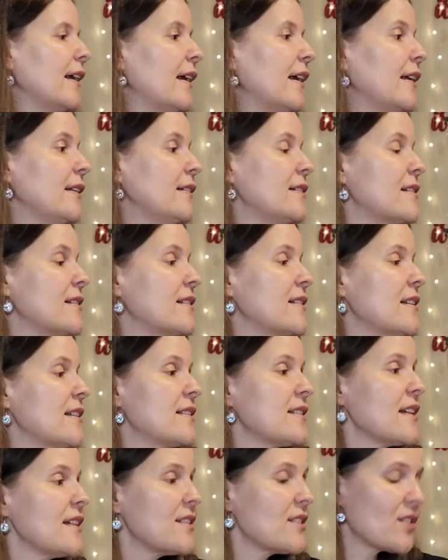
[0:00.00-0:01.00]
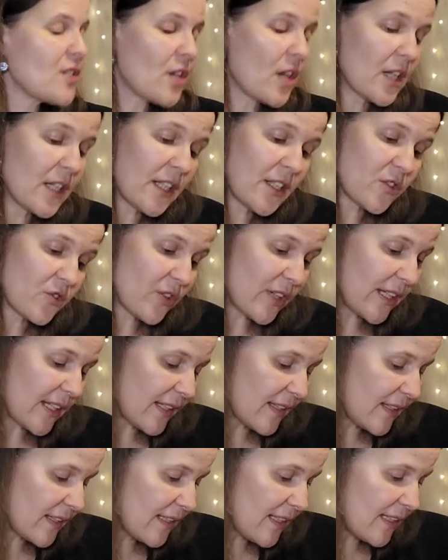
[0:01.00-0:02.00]
And since I started
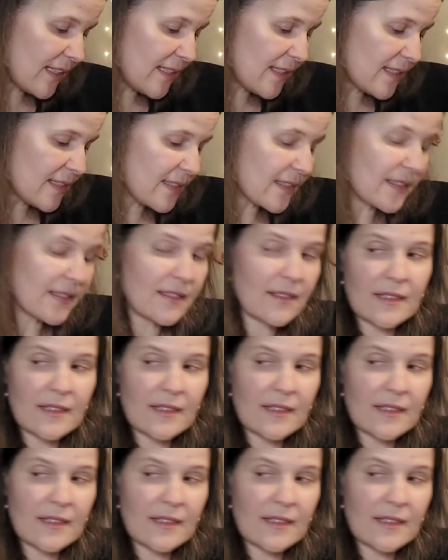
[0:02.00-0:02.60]
drinking these,